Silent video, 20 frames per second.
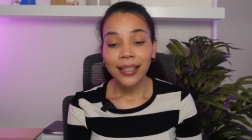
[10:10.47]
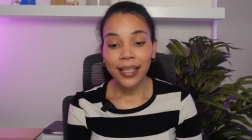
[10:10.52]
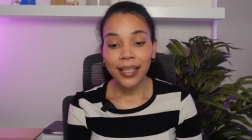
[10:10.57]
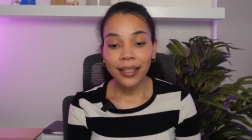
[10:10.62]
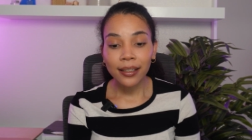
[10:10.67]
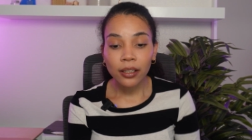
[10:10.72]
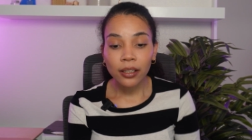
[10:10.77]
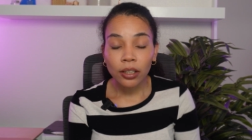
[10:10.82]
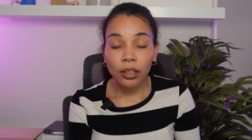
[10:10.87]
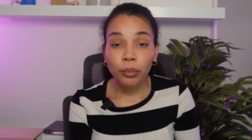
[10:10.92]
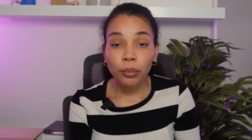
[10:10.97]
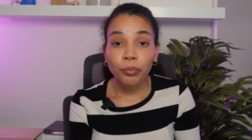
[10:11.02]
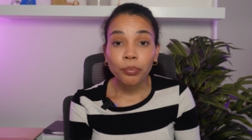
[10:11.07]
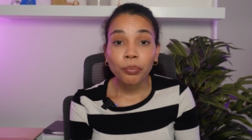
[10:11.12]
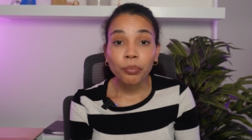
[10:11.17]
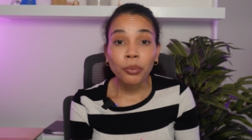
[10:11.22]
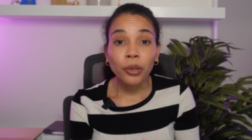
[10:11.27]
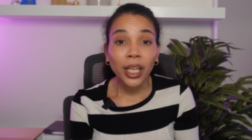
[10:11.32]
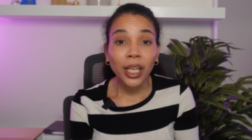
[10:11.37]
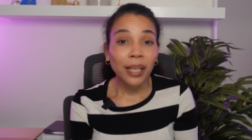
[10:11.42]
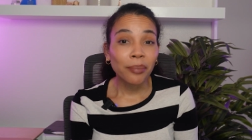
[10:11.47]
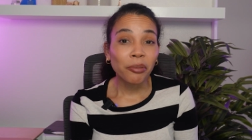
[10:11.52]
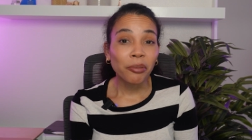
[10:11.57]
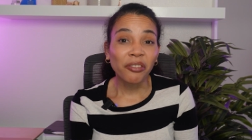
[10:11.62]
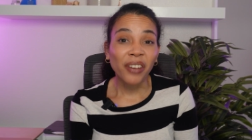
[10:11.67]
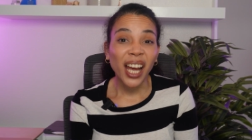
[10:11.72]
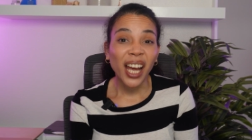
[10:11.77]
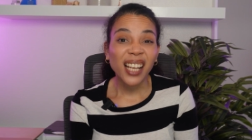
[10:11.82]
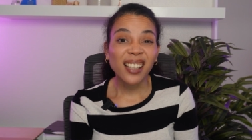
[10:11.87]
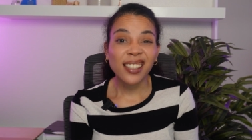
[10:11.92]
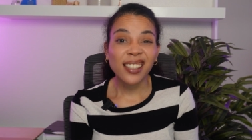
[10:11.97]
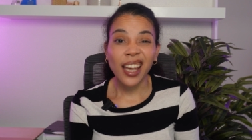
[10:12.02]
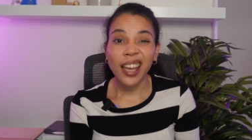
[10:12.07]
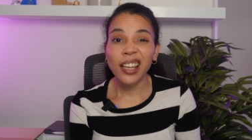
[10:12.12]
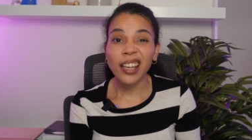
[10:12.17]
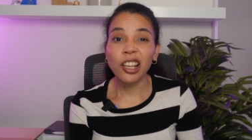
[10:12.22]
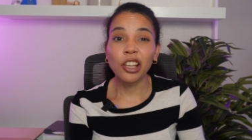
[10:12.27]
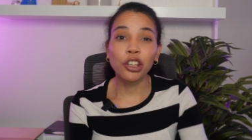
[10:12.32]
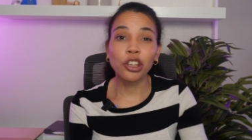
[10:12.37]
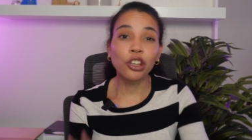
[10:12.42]
Sentinel really provides a
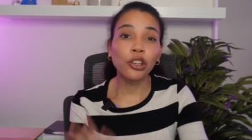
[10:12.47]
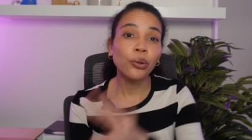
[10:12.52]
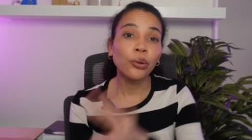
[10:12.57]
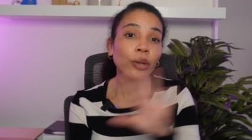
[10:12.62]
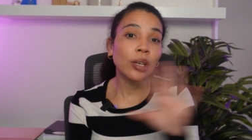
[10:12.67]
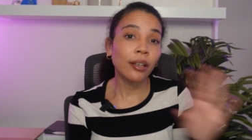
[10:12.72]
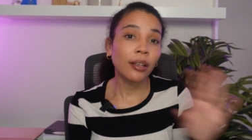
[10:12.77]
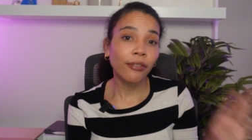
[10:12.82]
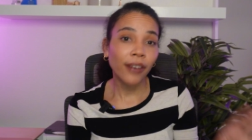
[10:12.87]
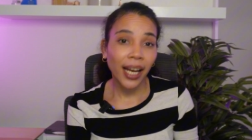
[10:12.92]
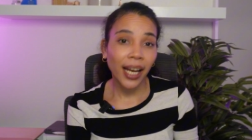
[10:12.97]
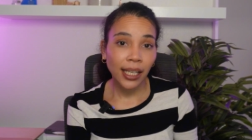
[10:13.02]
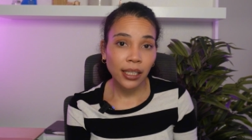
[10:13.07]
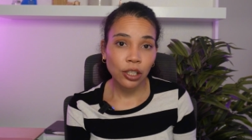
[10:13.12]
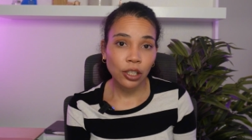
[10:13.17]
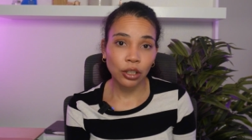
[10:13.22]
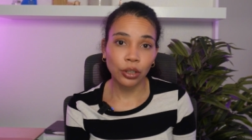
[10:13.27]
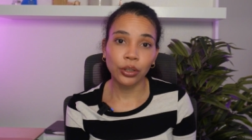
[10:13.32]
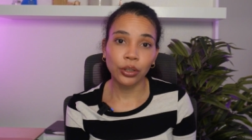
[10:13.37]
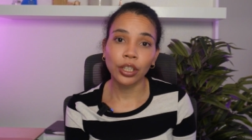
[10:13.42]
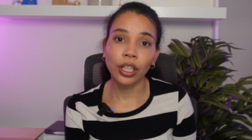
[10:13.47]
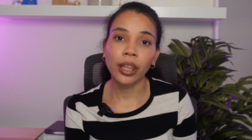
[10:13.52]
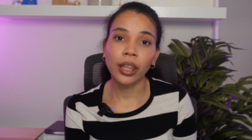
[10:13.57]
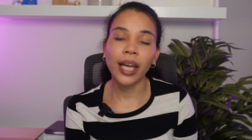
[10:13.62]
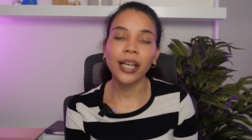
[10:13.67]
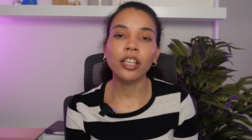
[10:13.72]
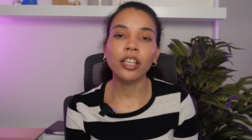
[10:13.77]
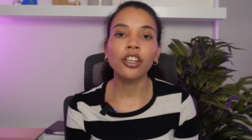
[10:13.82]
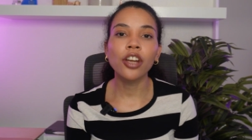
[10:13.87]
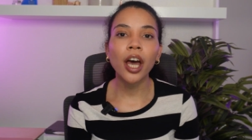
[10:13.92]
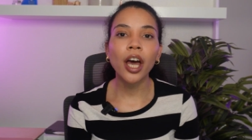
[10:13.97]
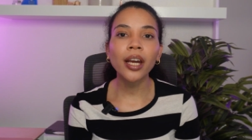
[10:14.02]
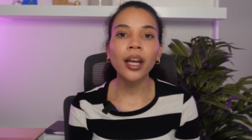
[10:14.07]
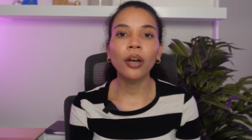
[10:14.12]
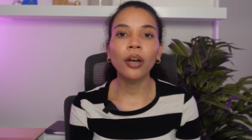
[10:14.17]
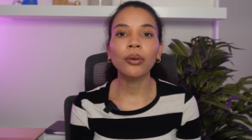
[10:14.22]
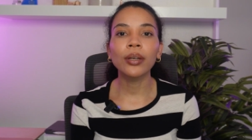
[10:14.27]
unified solution that not